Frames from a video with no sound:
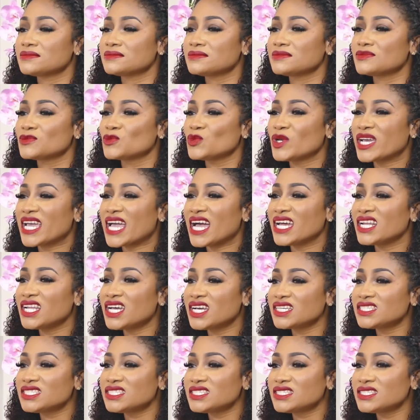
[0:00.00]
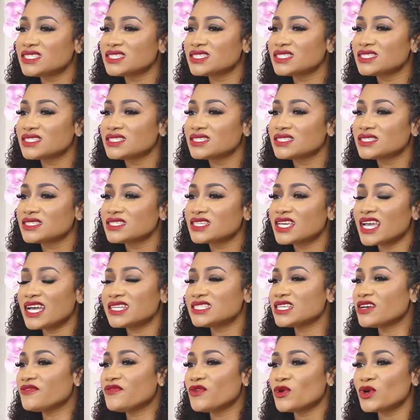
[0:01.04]
Like, we can't
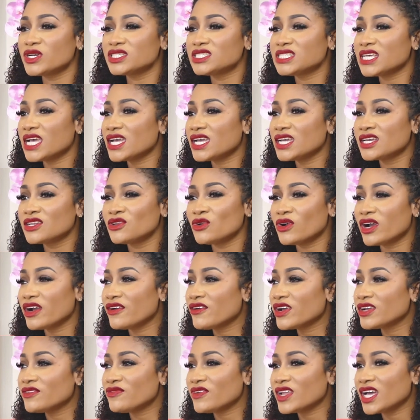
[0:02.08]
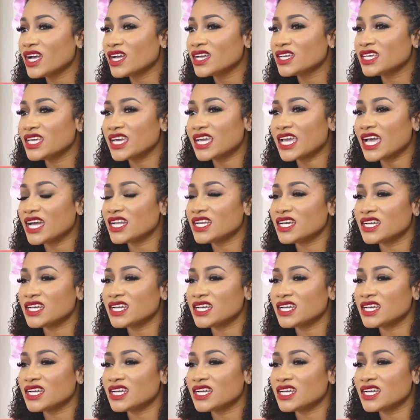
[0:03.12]
afford to ignore a red flag. You cannot.